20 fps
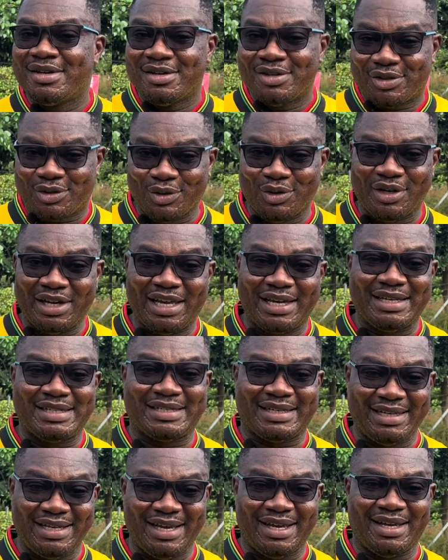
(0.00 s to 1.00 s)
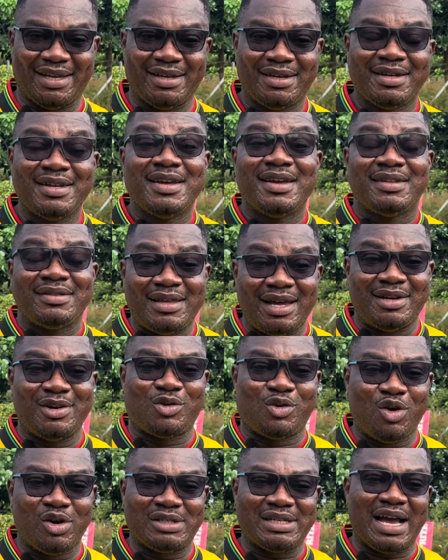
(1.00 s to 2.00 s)
So it is clear that the
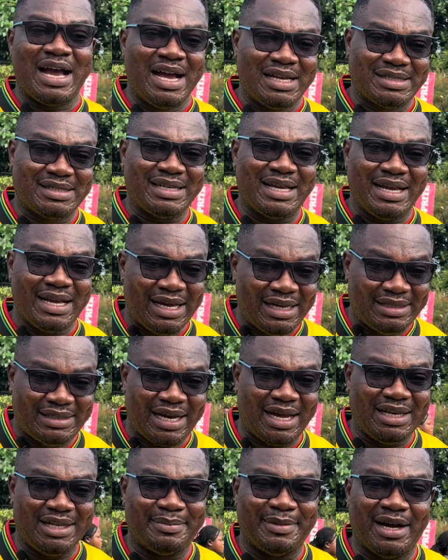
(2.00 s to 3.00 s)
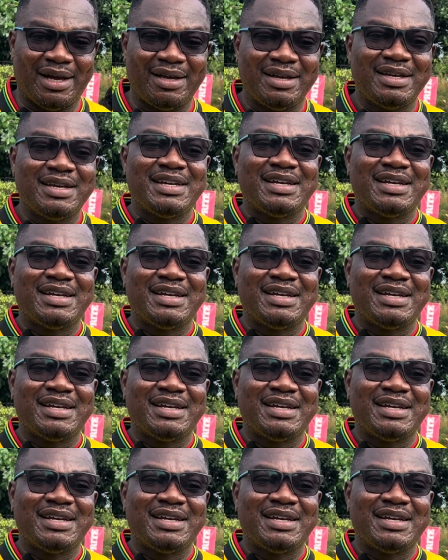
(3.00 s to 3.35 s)
coach has a dilemma.